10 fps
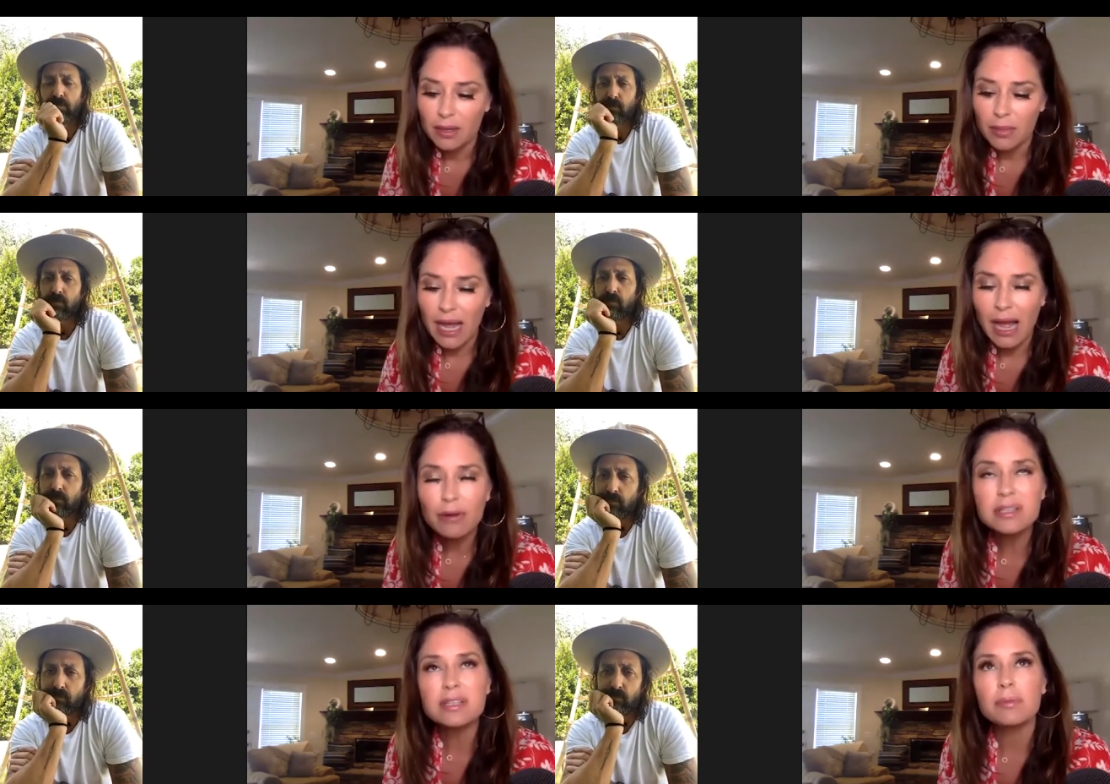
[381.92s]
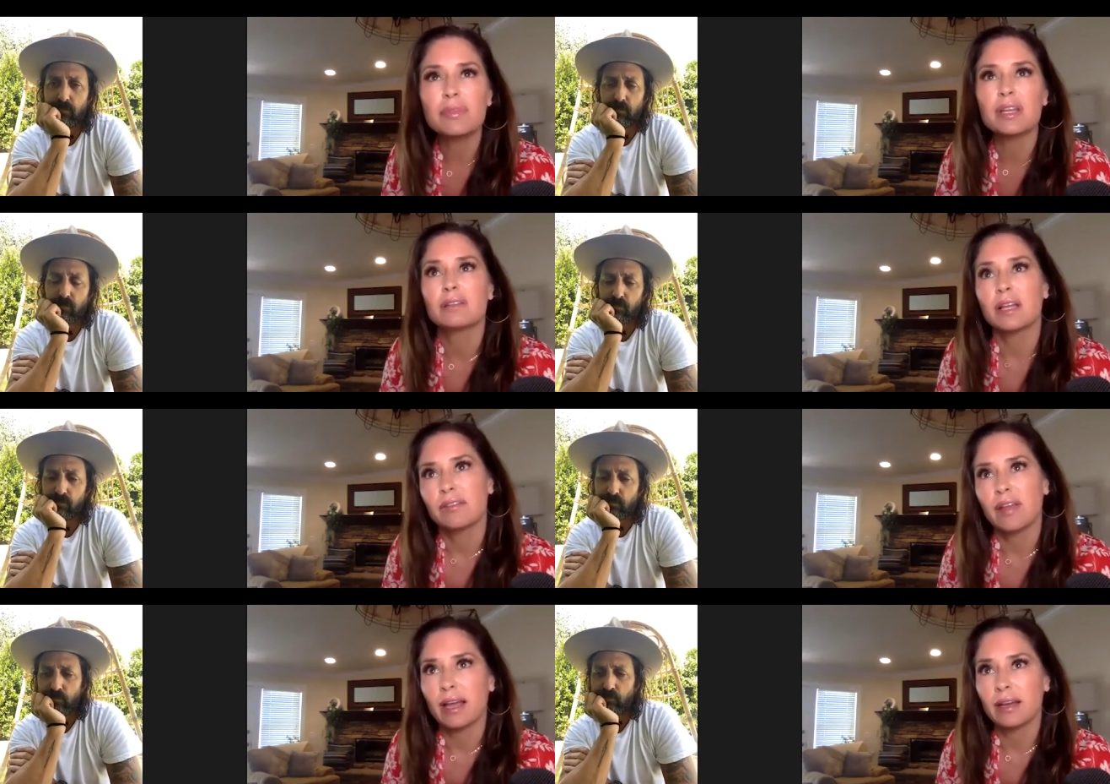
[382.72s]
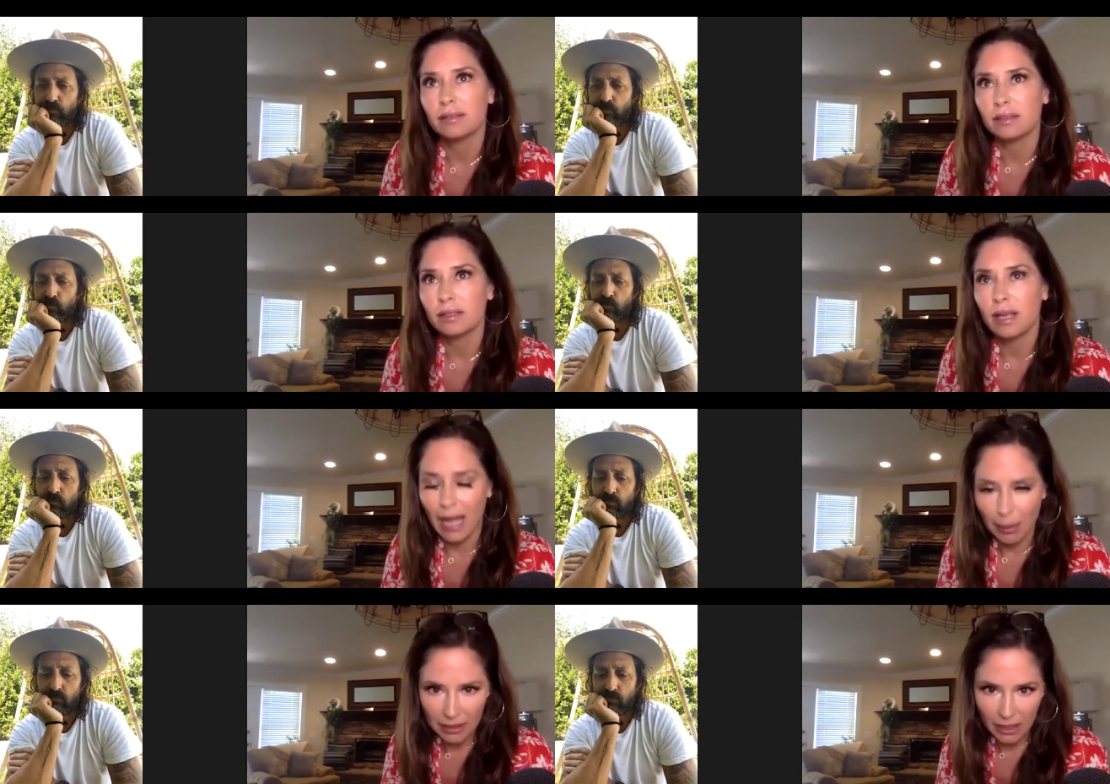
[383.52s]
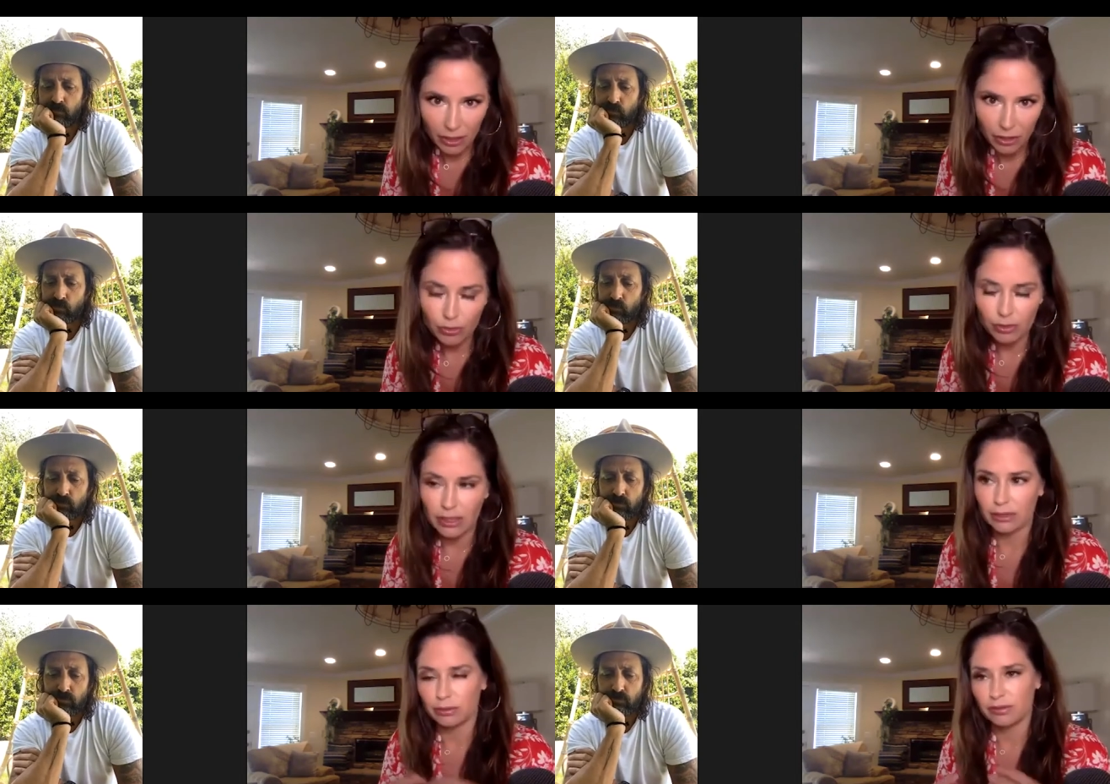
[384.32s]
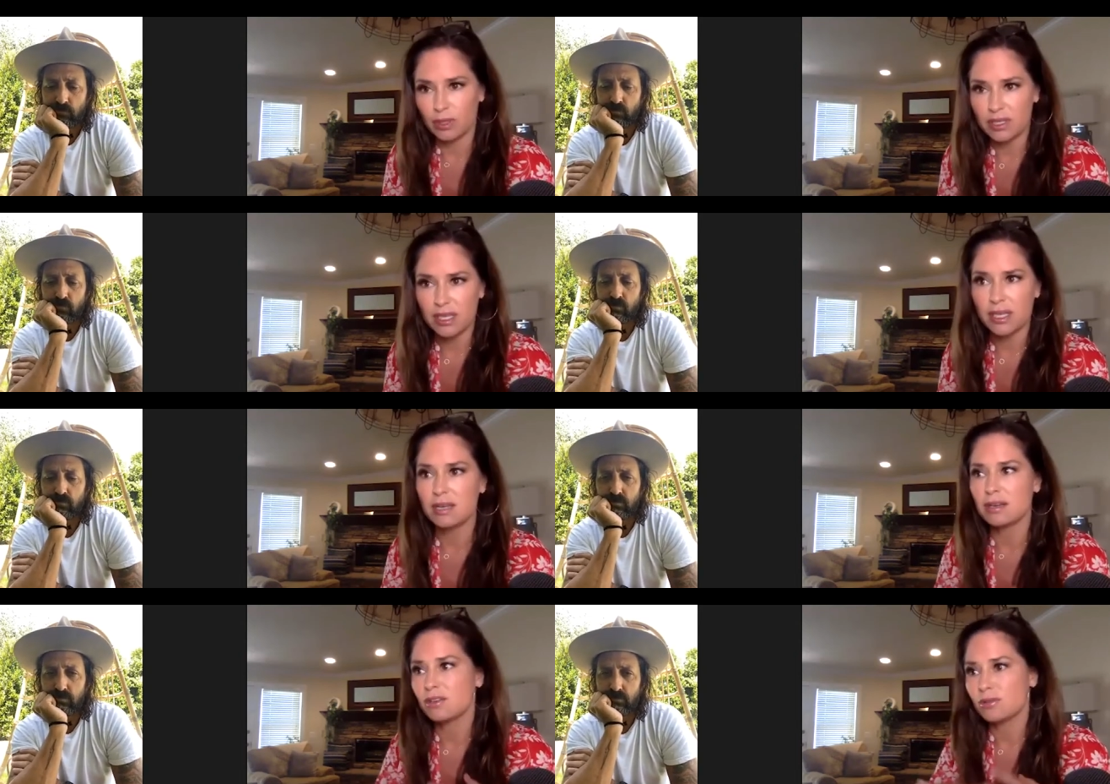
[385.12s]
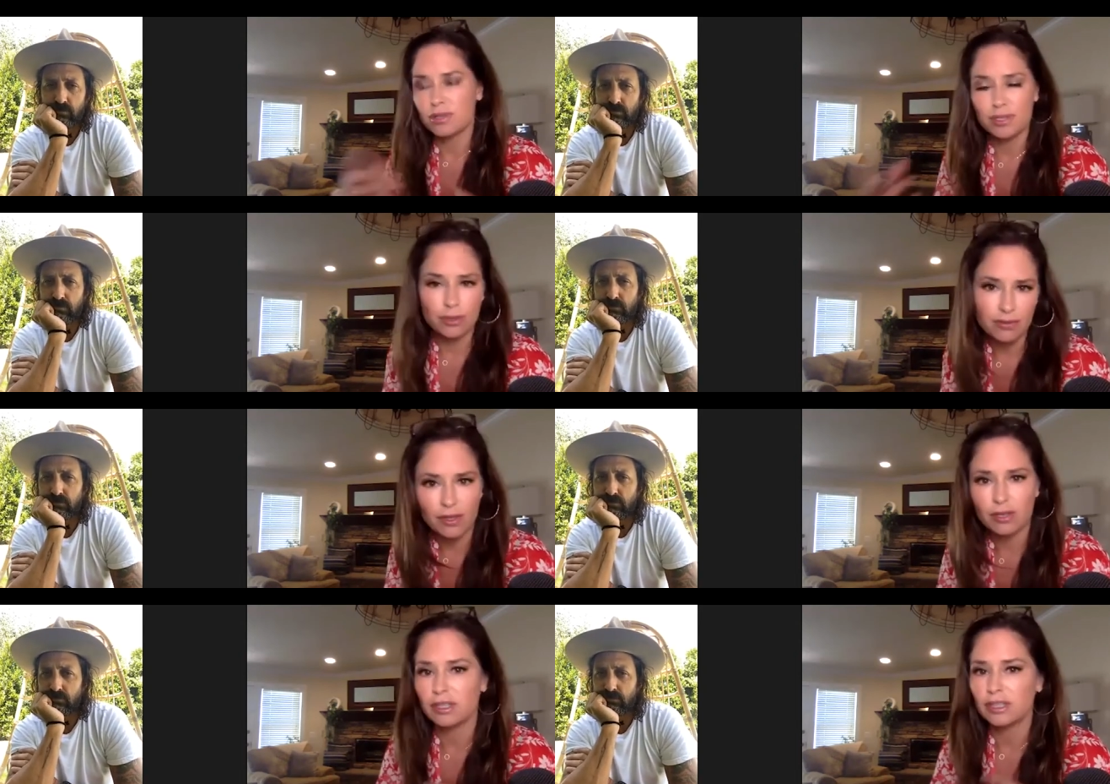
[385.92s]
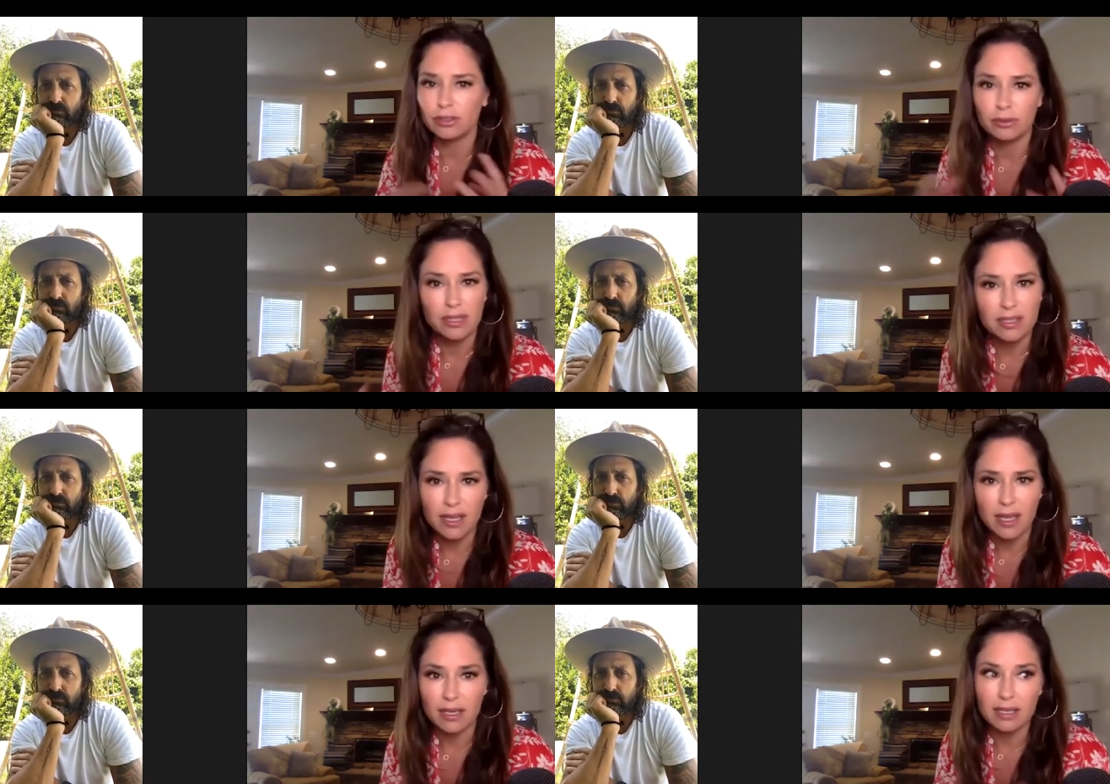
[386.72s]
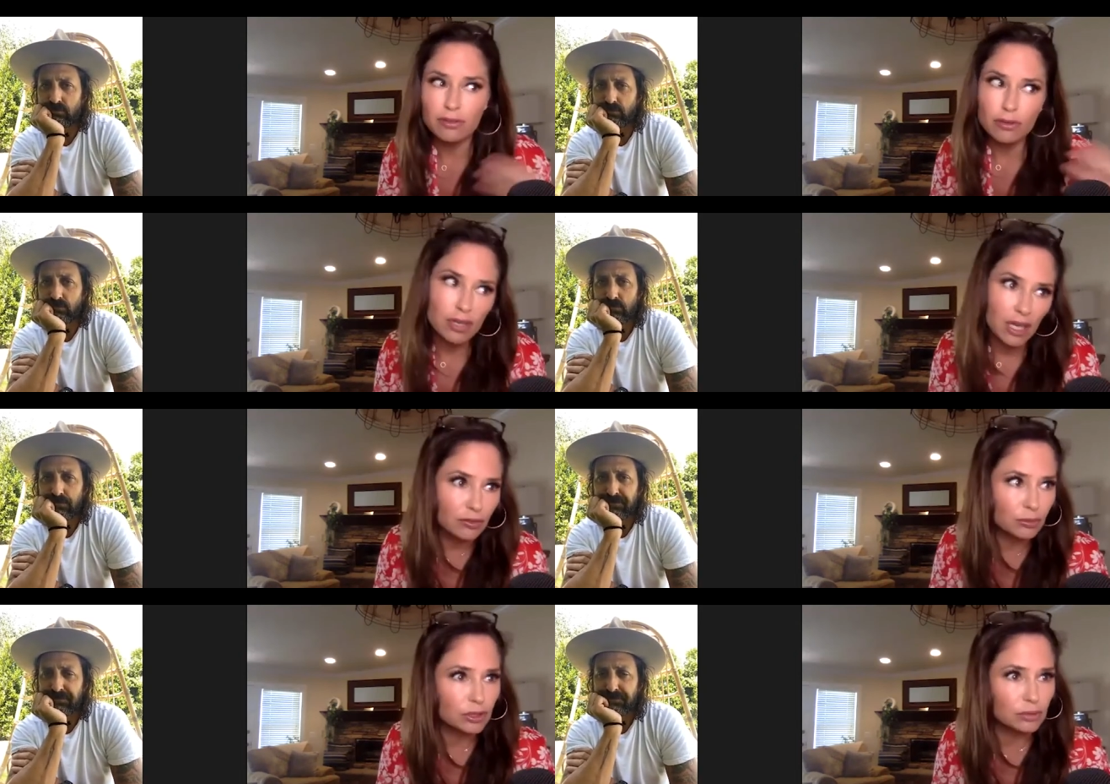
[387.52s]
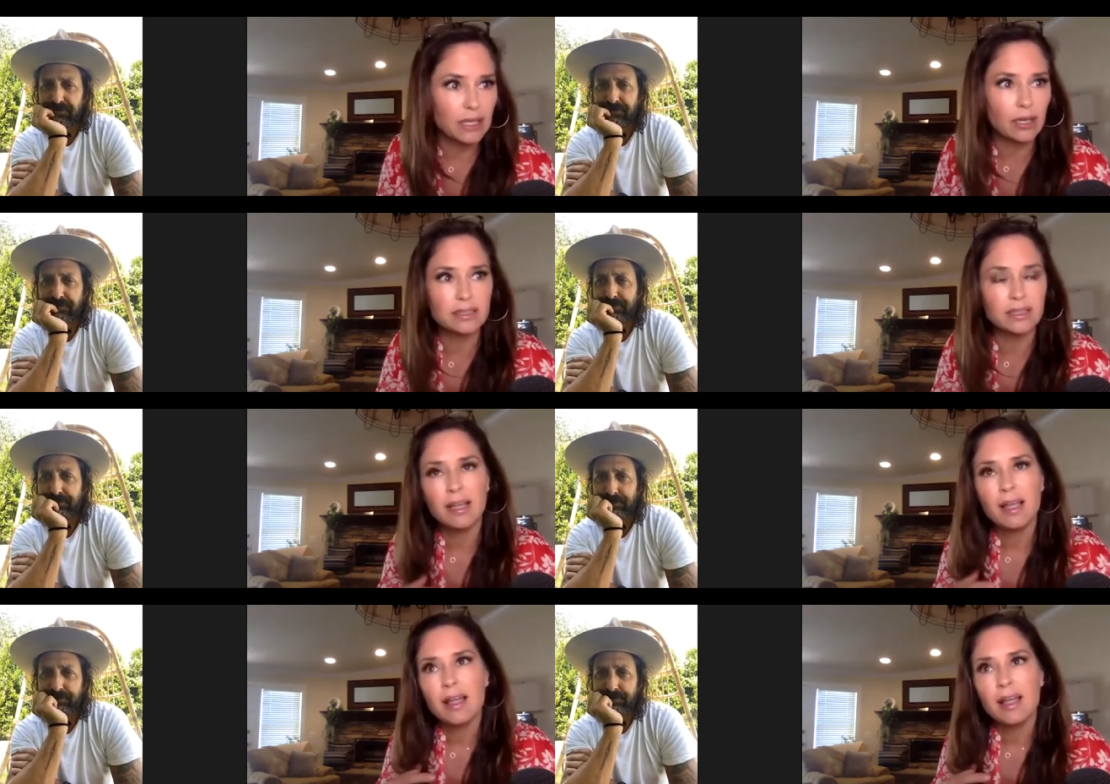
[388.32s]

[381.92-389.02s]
Speaker 1: But how does something like that happen? I know you were like, you were fourteen and you were a surfer and you're doing this thing. And even though you came from good parents, like,